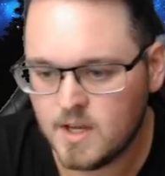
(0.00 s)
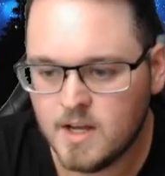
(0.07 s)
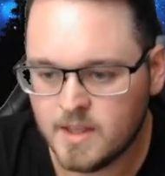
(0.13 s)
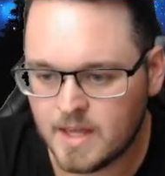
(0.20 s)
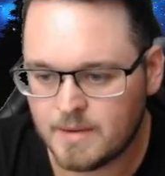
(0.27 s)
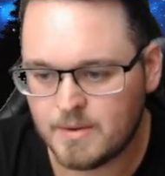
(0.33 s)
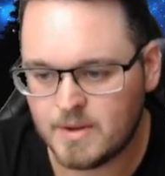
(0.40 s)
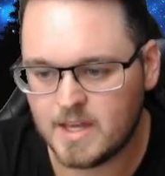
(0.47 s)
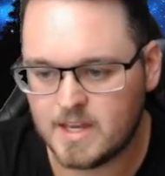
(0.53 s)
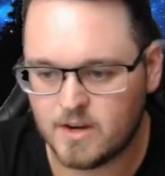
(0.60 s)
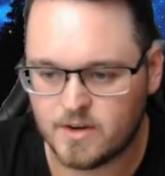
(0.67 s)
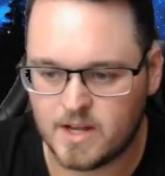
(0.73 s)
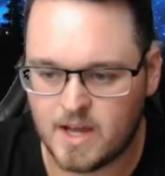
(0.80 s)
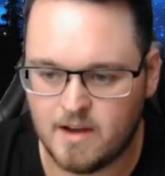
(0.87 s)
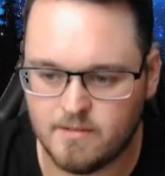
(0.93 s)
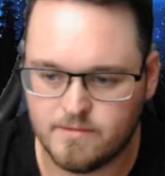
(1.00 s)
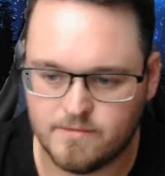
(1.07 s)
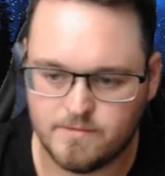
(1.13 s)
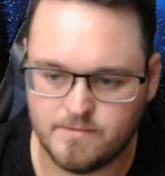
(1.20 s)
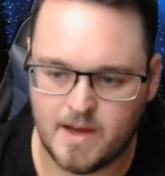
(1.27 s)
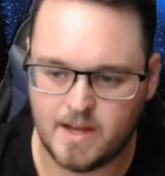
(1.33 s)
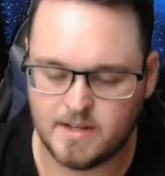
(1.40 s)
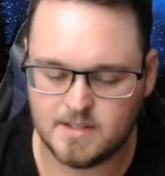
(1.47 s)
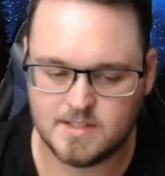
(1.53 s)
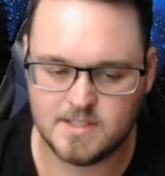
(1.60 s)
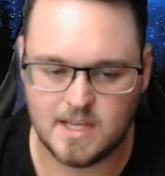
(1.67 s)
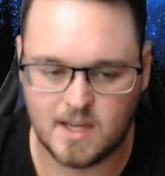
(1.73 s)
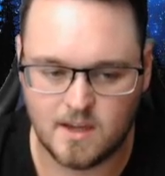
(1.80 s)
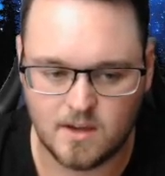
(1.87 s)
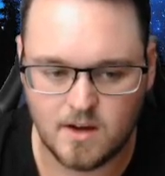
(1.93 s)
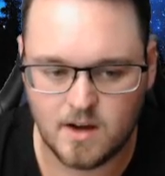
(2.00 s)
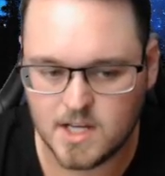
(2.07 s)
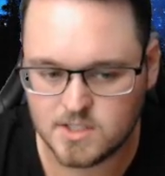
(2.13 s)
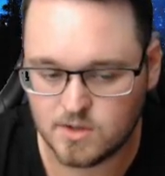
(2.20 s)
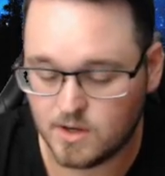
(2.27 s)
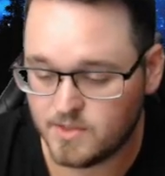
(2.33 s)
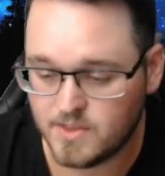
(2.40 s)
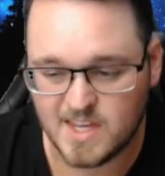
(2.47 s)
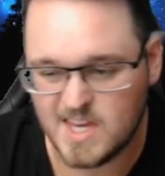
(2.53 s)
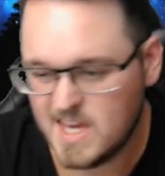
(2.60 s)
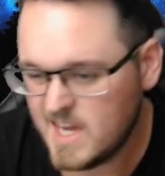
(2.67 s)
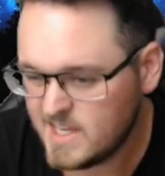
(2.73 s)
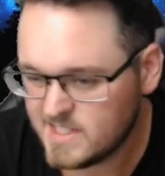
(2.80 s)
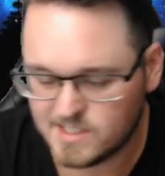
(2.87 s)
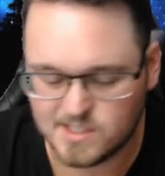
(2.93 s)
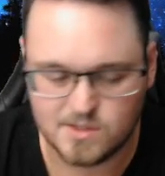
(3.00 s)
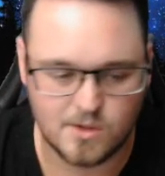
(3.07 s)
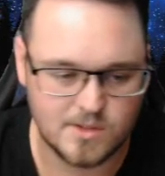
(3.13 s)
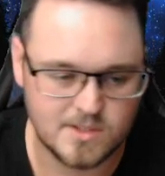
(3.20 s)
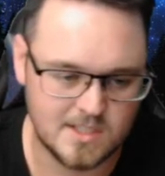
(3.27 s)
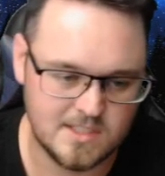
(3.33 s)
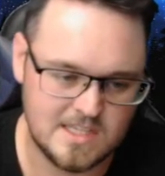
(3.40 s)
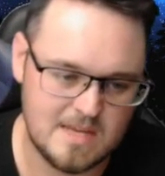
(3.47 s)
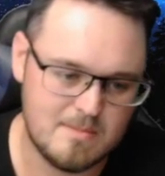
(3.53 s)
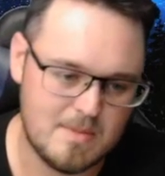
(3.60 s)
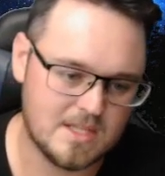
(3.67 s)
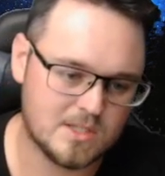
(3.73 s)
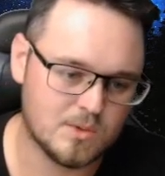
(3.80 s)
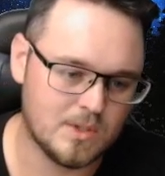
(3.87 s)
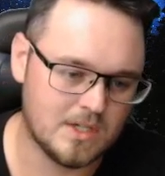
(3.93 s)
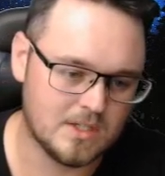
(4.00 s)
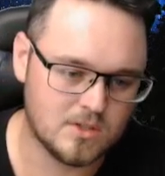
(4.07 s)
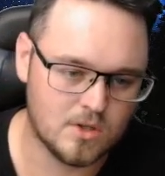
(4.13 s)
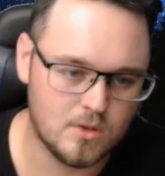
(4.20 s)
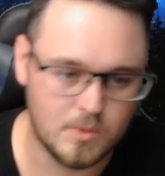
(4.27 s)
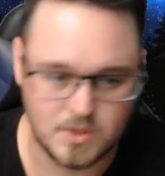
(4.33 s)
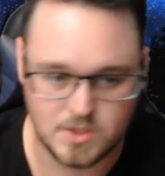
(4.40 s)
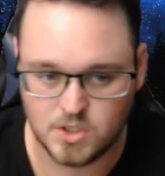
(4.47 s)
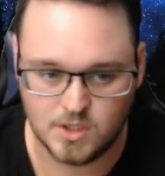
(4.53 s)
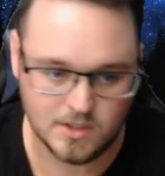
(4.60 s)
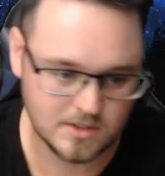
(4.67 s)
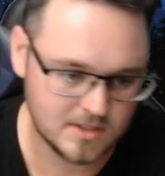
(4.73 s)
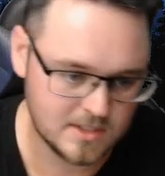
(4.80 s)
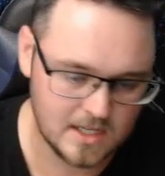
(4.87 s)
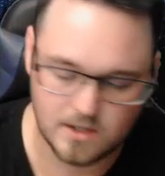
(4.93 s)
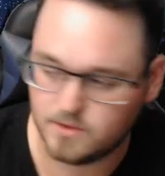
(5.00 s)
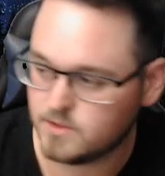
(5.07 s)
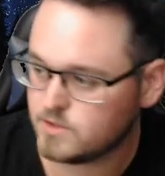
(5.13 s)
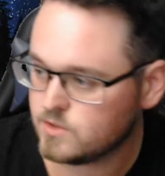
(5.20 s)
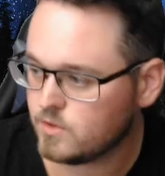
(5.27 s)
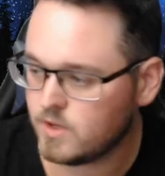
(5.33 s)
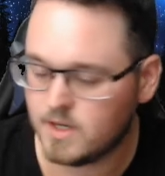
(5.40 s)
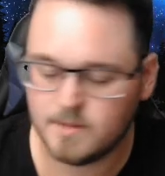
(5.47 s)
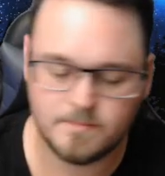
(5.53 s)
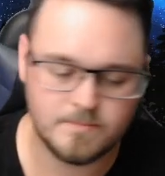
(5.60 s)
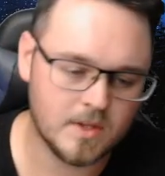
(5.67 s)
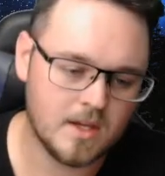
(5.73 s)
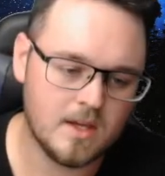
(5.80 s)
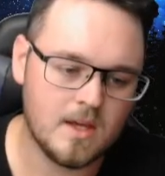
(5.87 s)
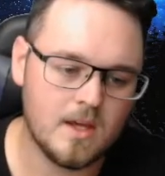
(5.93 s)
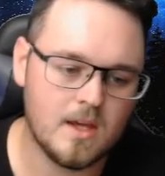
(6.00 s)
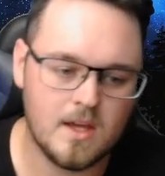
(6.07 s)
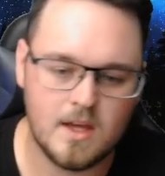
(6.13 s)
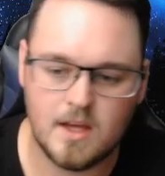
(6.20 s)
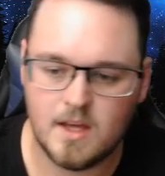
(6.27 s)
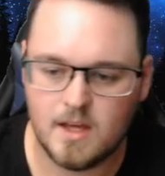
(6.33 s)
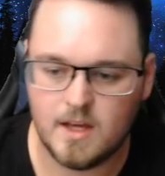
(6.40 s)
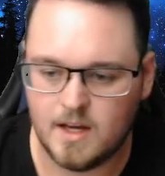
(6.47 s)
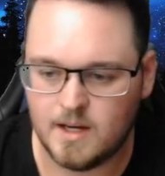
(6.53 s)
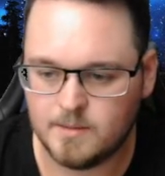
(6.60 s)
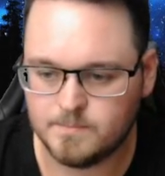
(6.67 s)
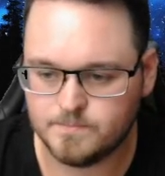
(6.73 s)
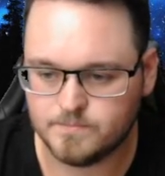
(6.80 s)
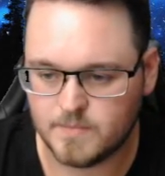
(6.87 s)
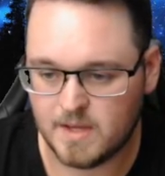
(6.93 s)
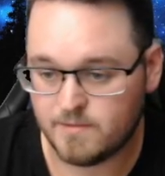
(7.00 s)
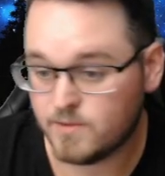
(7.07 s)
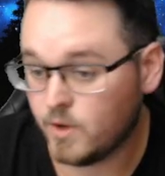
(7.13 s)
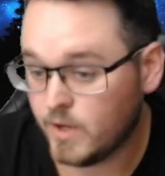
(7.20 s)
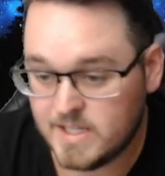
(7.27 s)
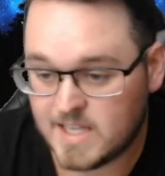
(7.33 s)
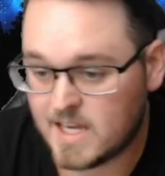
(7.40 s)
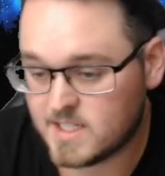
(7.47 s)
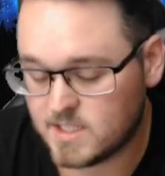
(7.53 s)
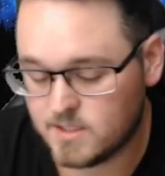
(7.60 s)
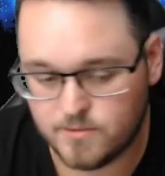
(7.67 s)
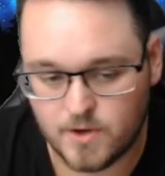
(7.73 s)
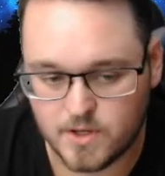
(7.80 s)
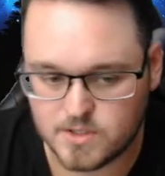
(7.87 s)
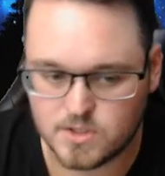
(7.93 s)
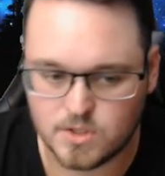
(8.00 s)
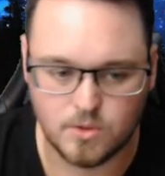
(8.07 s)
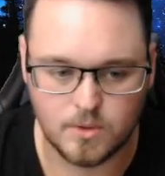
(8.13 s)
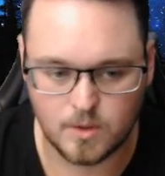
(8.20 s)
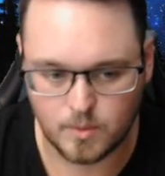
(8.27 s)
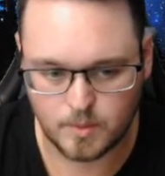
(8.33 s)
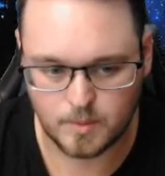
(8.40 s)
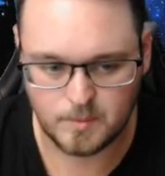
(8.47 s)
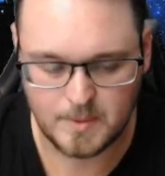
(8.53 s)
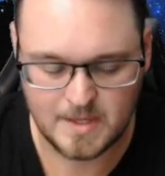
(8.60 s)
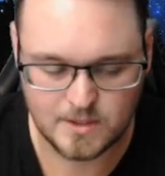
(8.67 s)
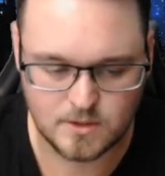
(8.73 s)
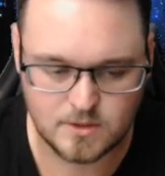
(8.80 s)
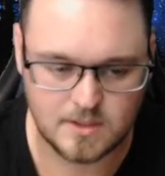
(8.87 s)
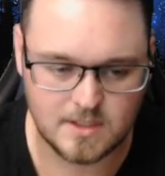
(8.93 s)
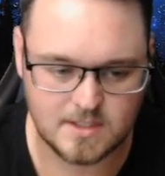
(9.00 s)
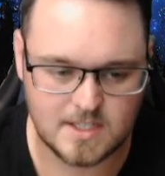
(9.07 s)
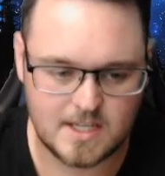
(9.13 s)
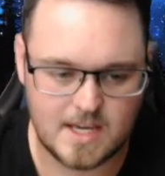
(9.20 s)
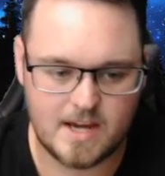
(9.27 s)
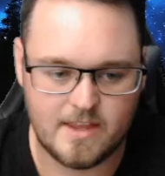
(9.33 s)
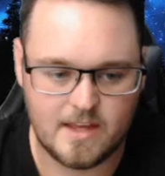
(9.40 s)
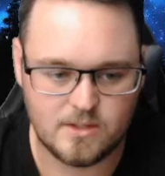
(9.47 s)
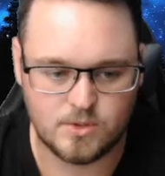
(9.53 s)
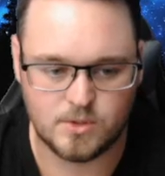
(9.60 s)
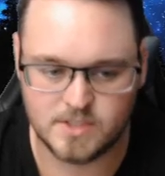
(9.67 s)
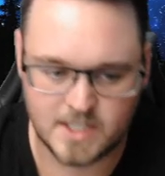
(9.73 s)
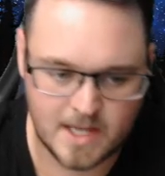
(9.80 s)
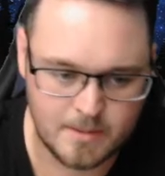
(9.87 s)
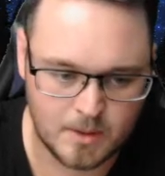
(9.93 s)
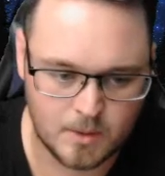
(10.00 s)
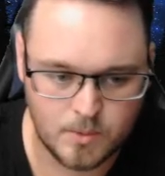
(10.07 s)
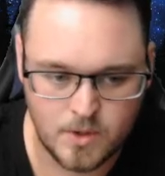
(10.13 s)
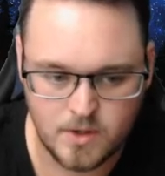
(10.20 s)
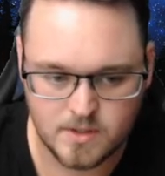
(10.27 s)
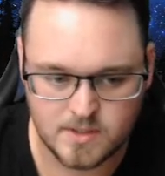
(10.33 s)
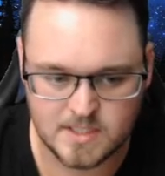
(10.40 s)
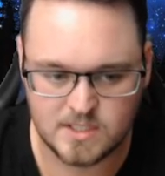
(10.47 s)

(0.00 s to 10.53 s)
They really don't have that second guy, so I think he easily slots into their best 22, which you can see on the screen. If not, he takes the first tool. It will be interesting to see how that sort of dynamic works.